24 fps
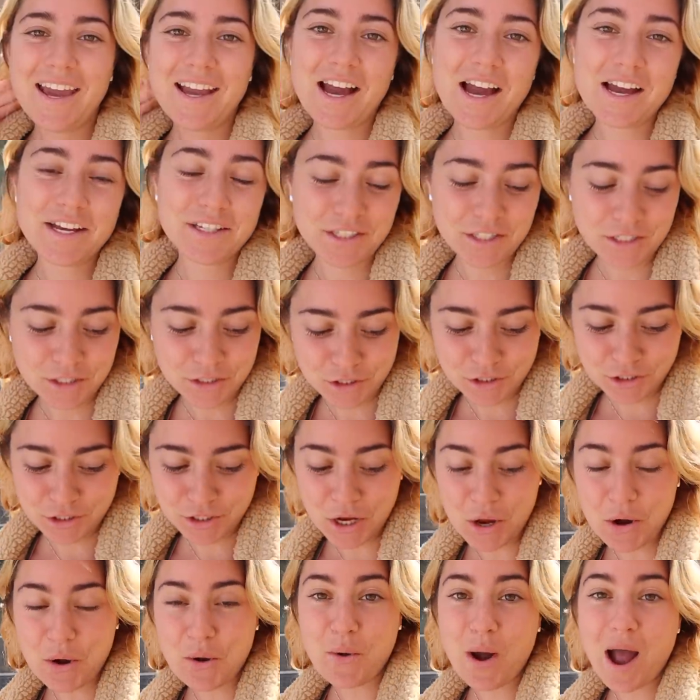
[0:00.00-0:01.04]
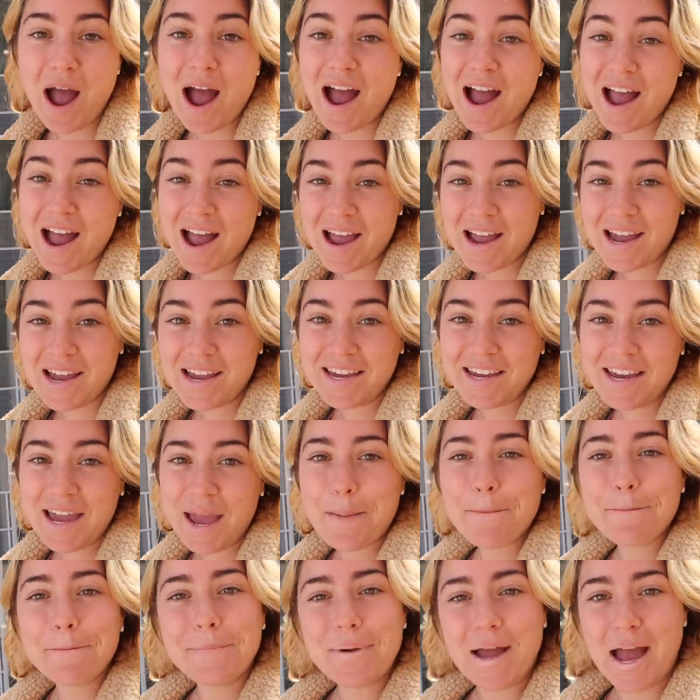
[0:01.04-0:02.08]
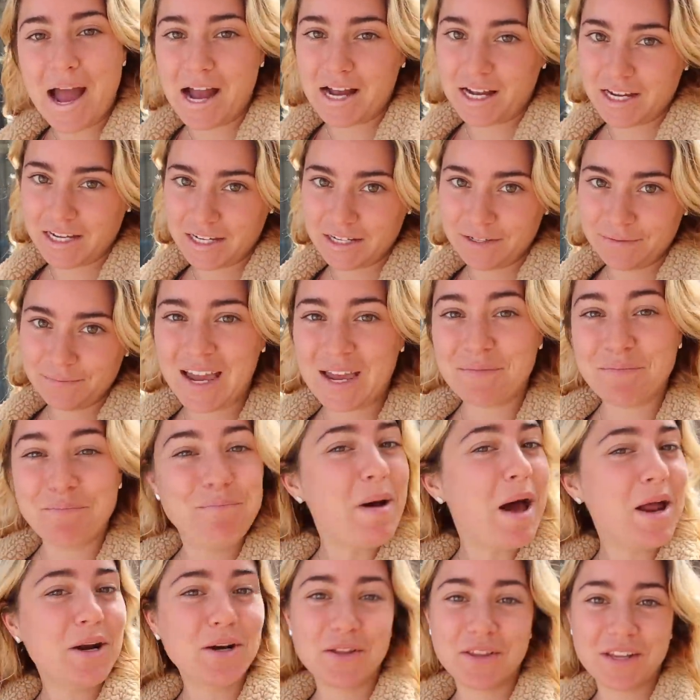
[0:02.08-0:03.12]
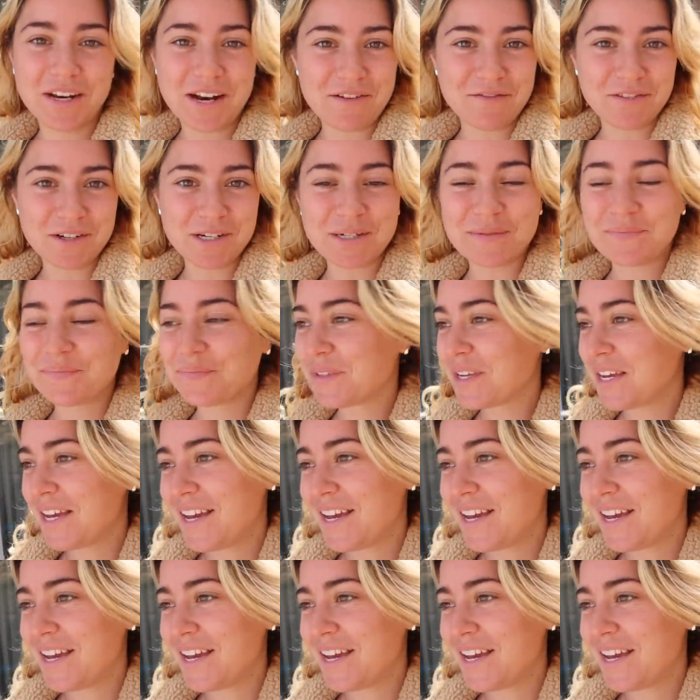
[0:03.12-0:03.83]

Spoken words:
Hey guys, so I am back and better than ever.